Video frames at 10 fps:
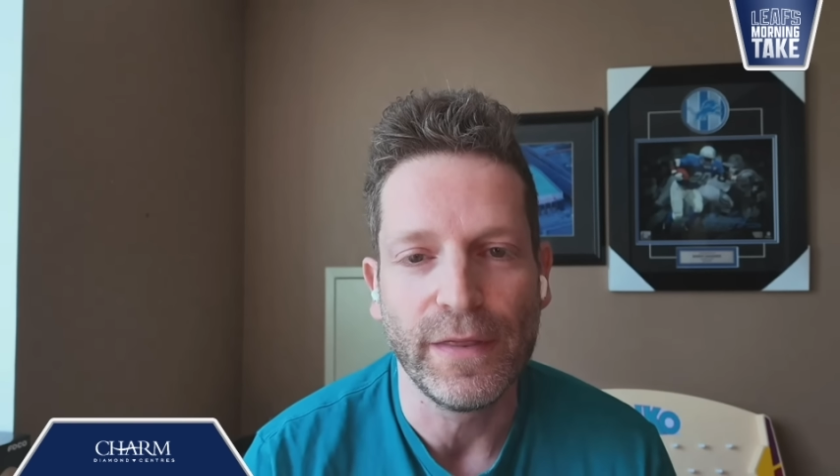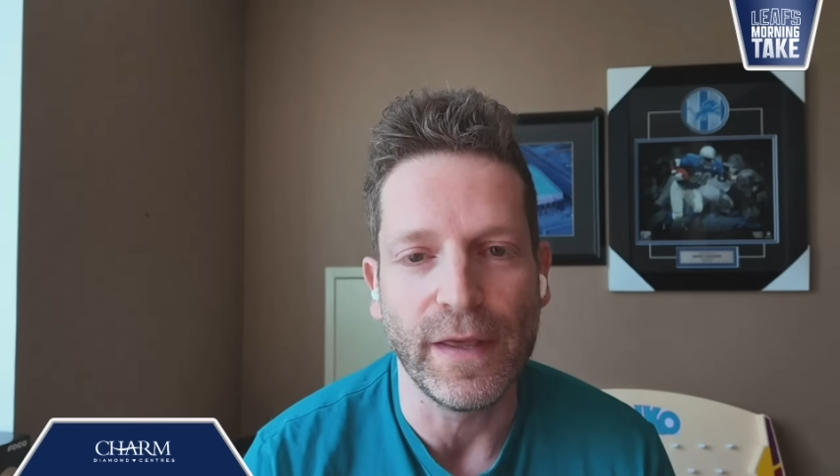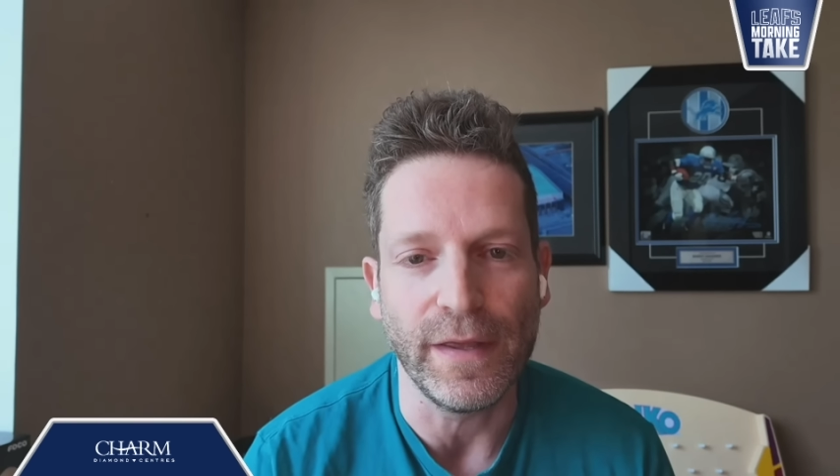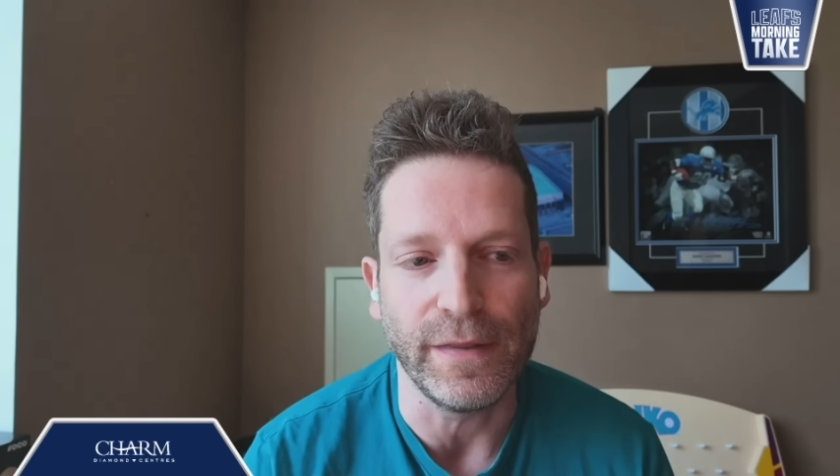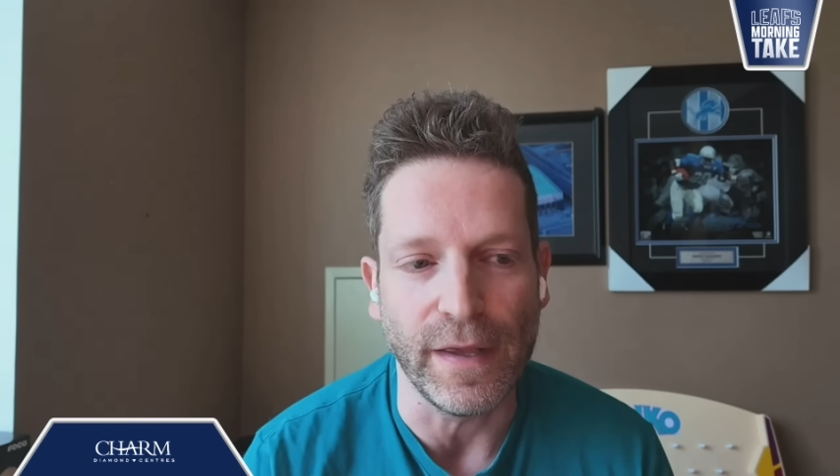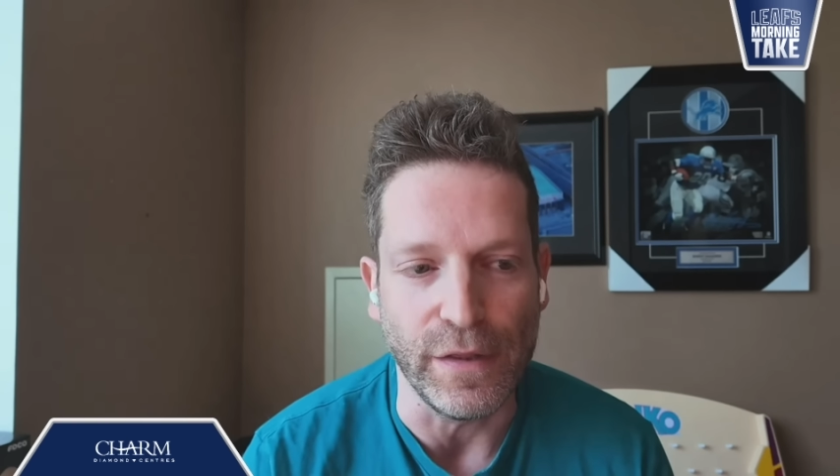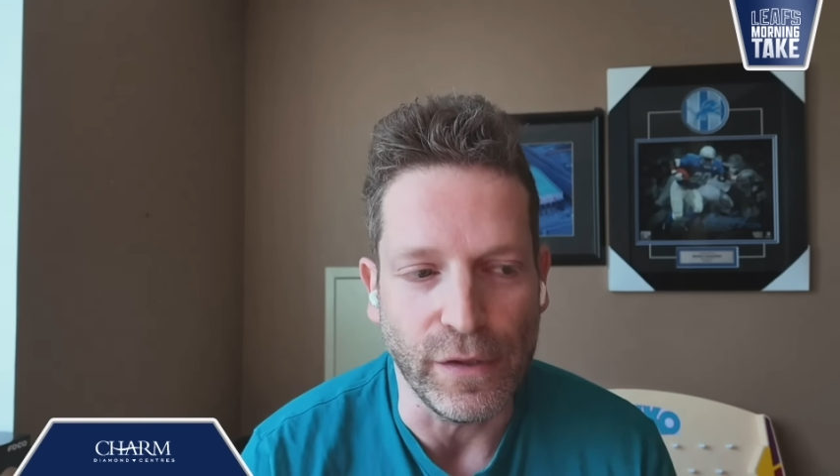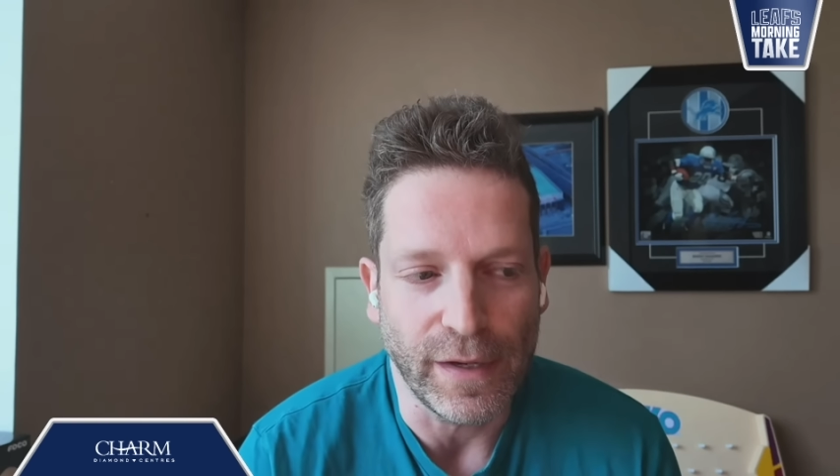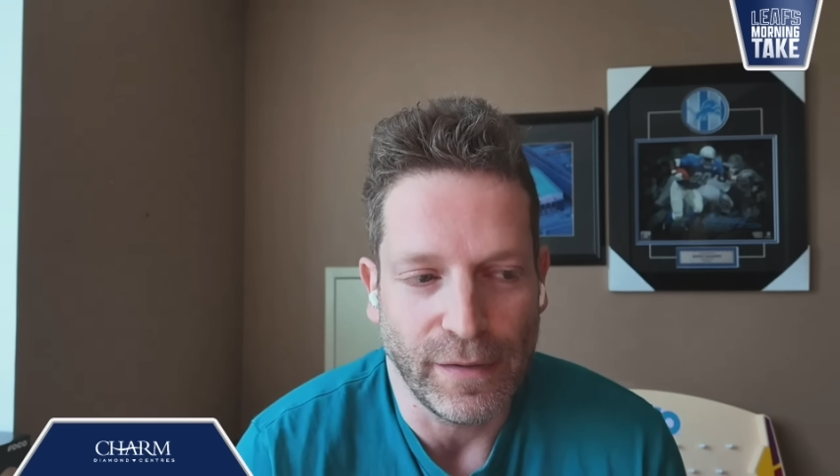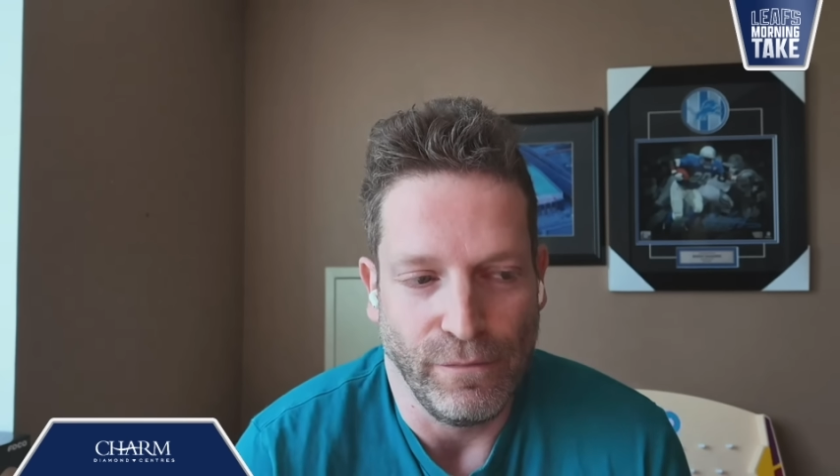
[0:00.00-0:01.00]

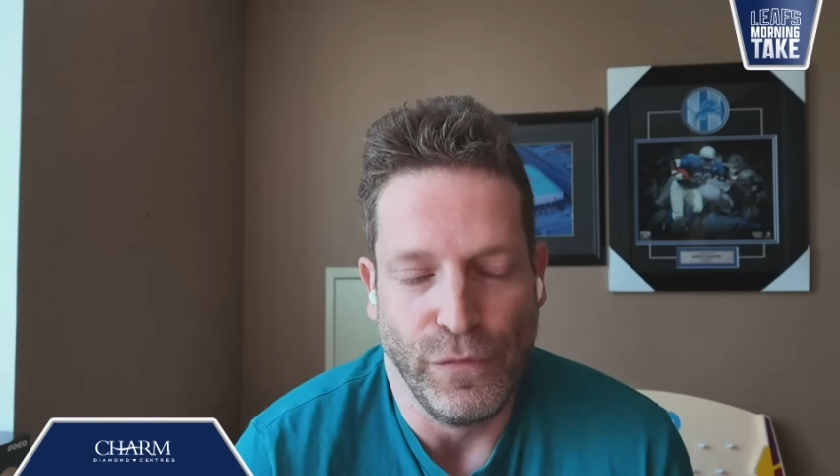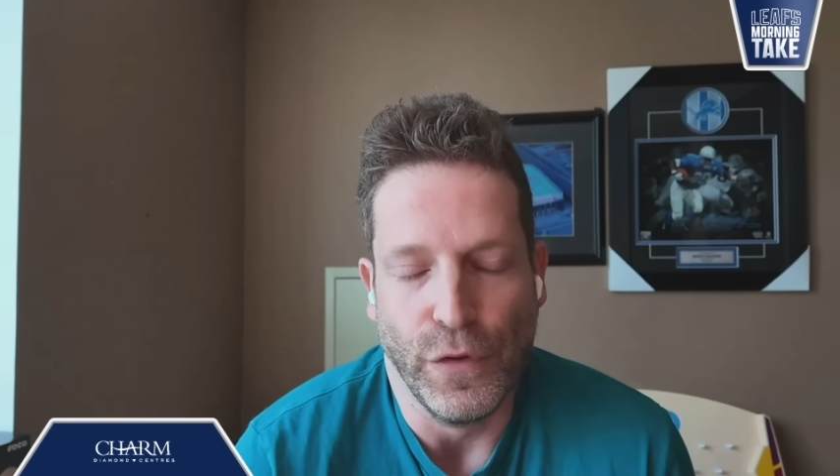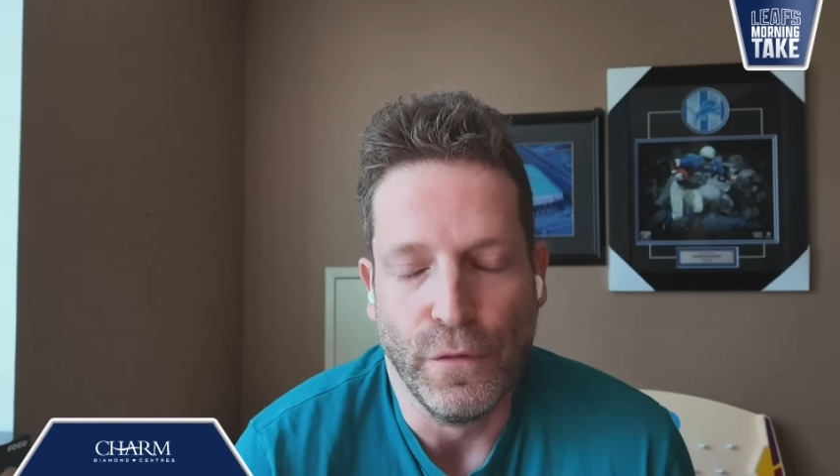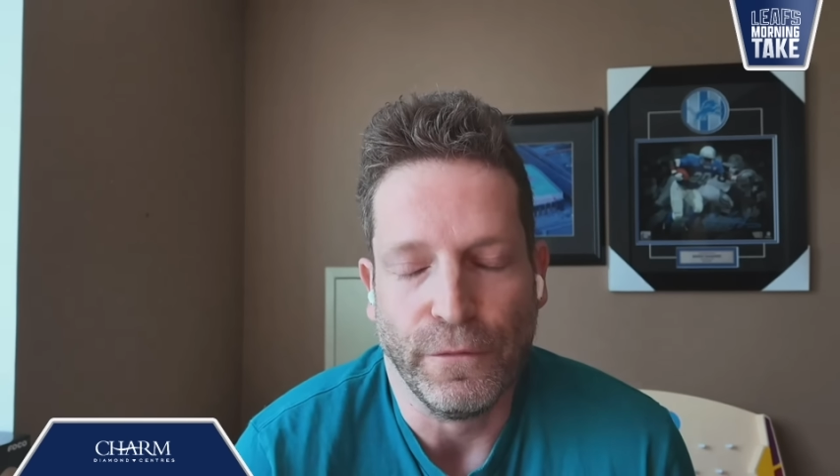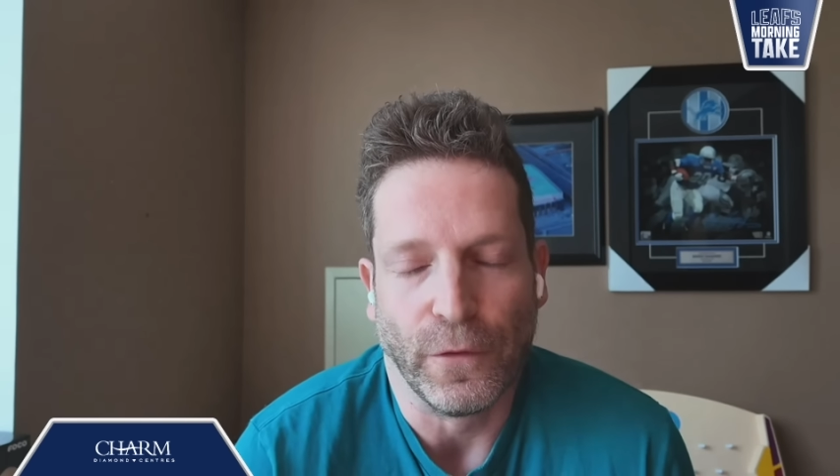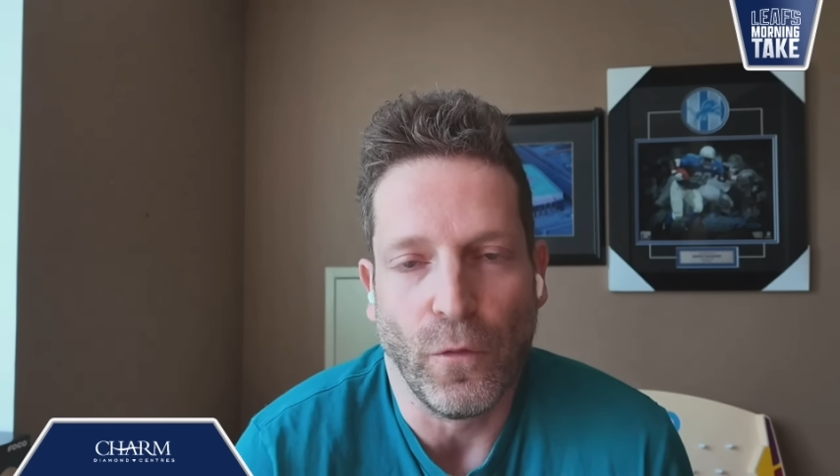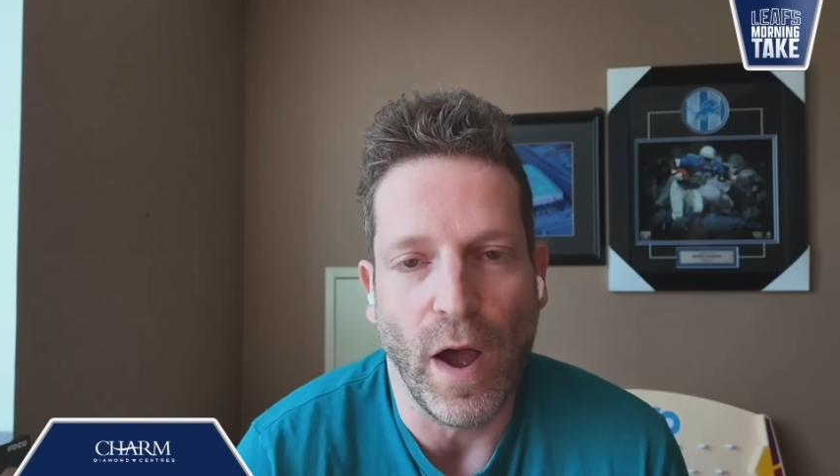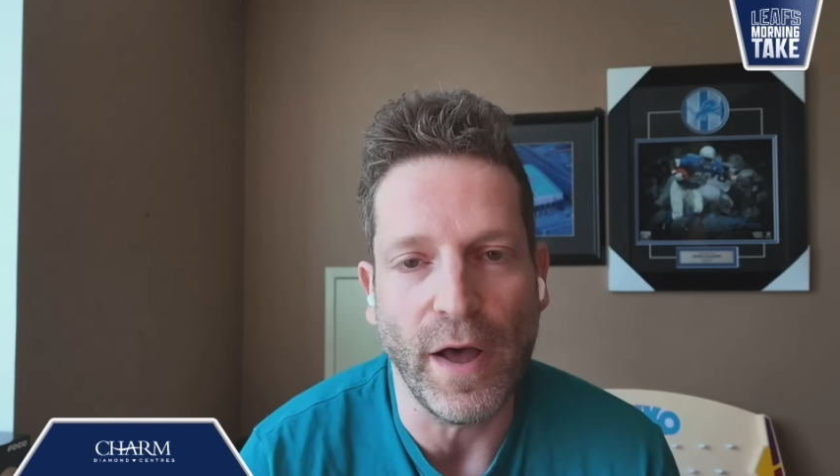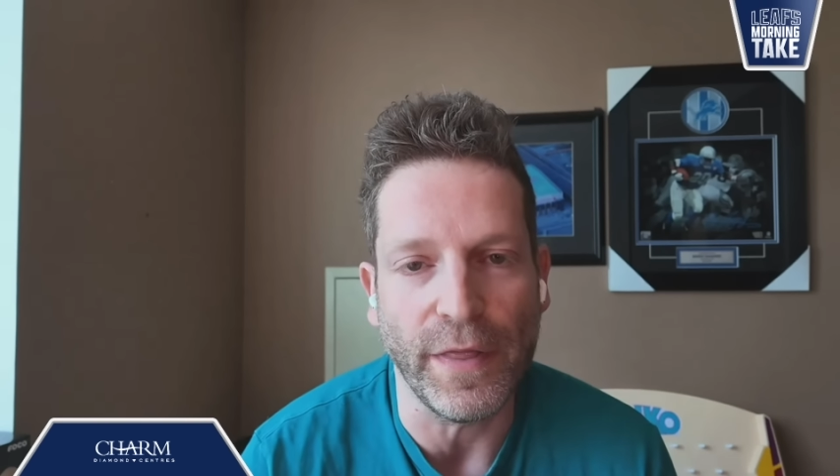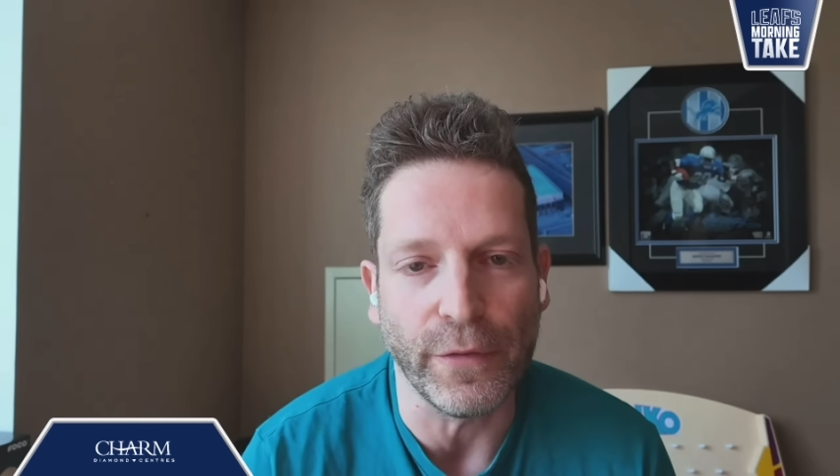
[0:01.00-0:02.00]
They knew for a
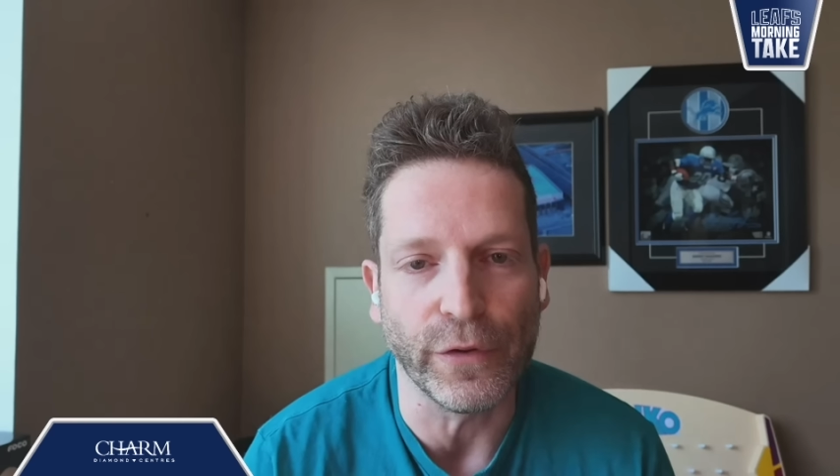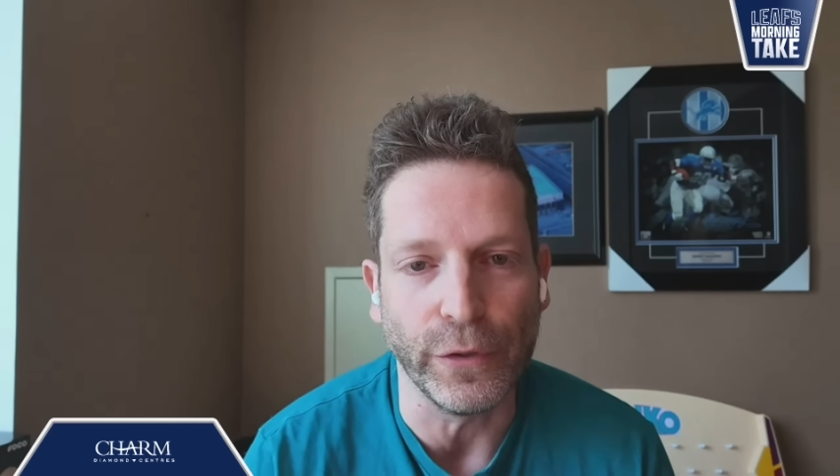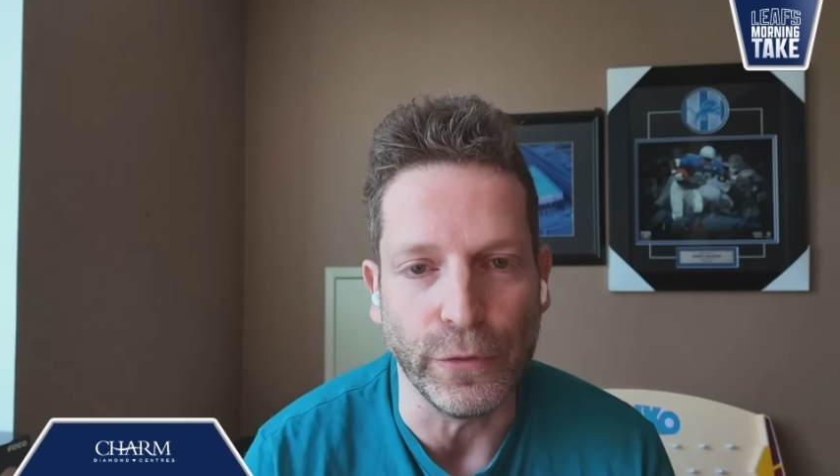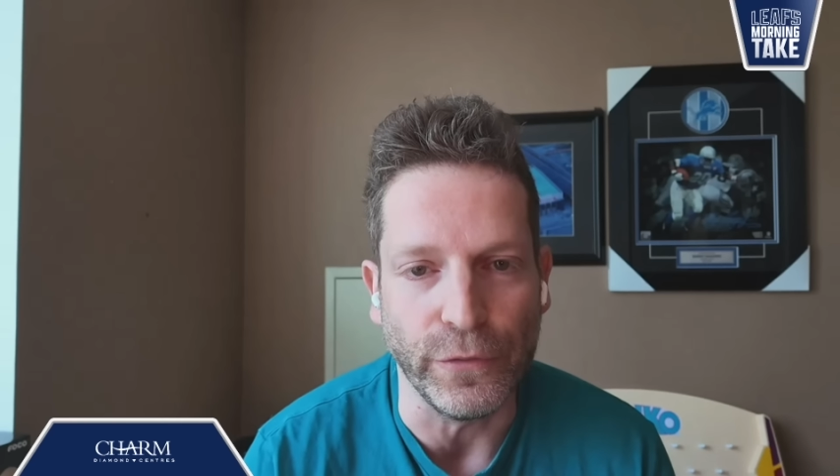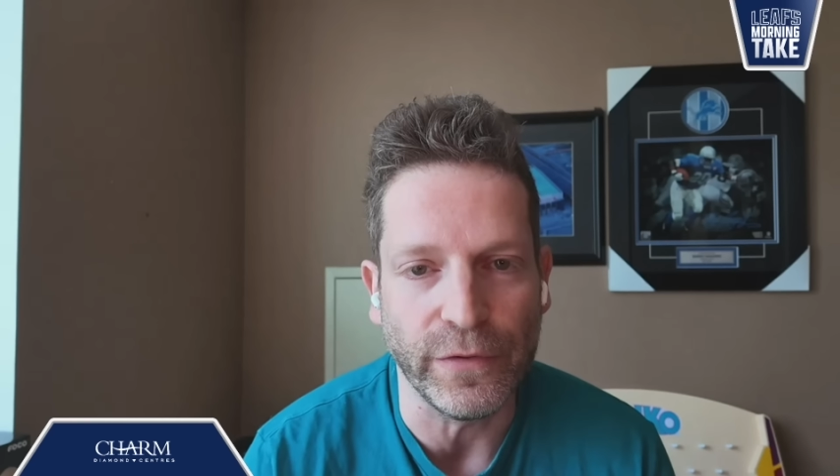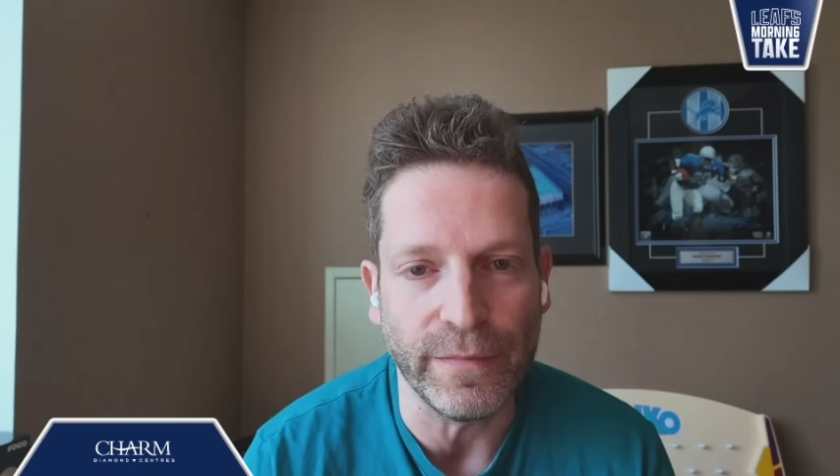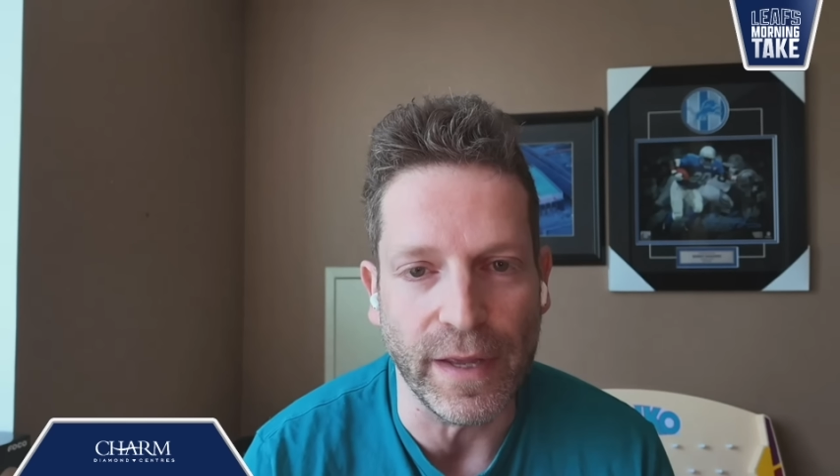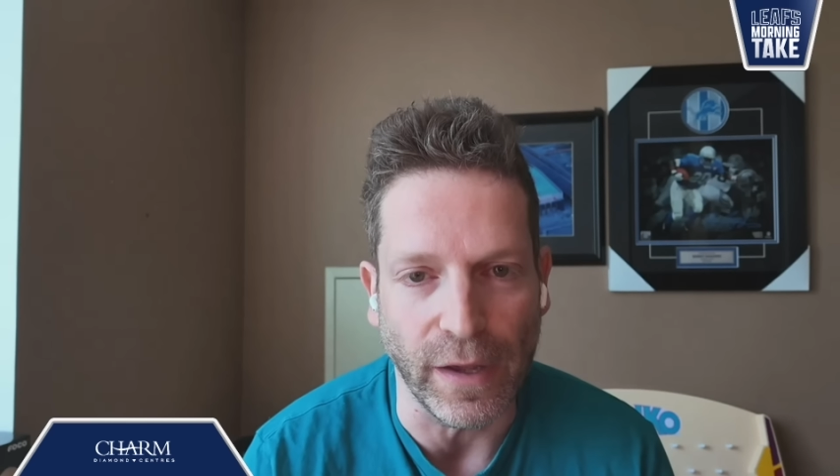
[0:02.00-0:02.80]
while they were going to lose him.